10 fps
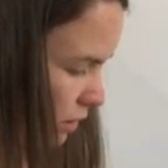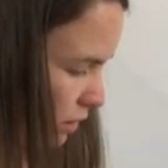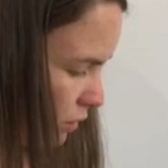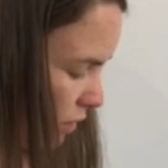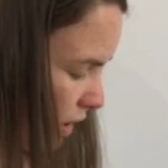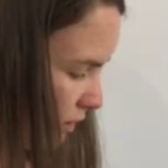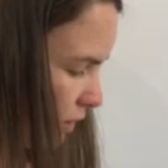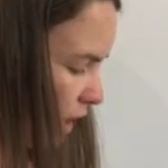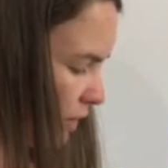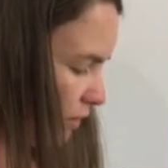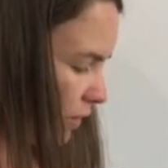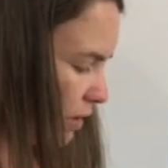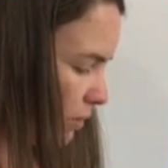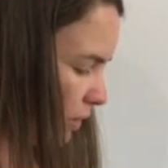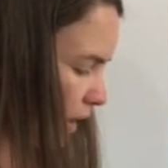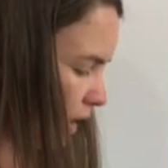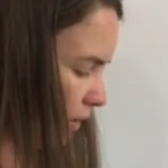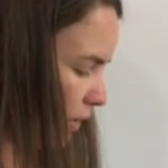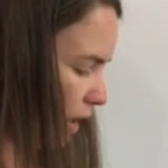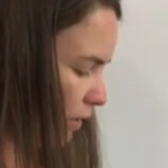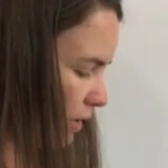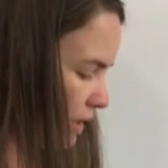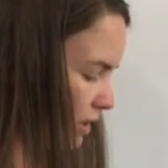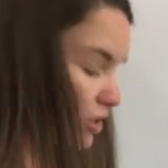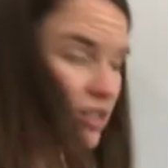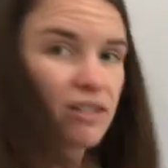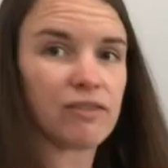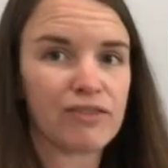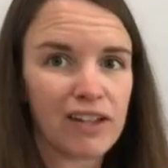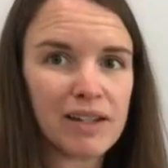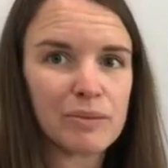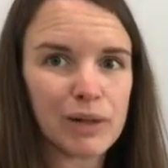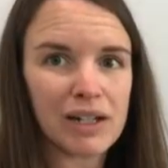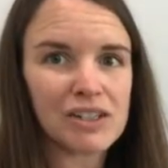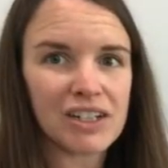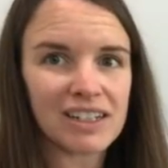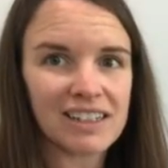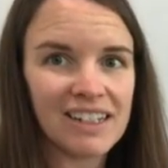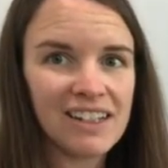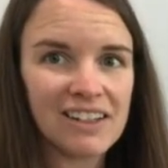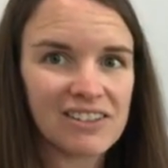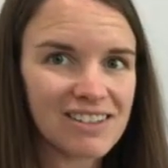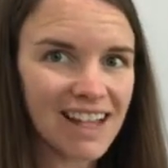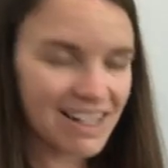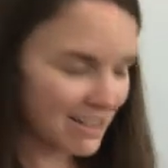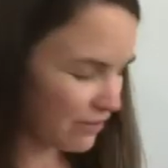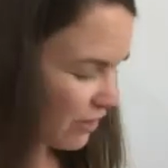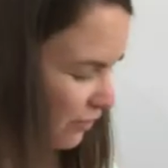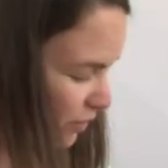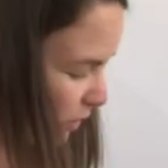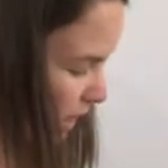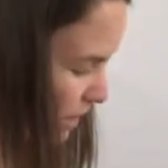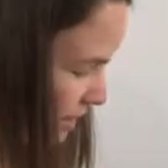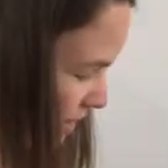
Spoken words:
we will have a lot of fun playing around. This is just a fun project. There's lots of different ways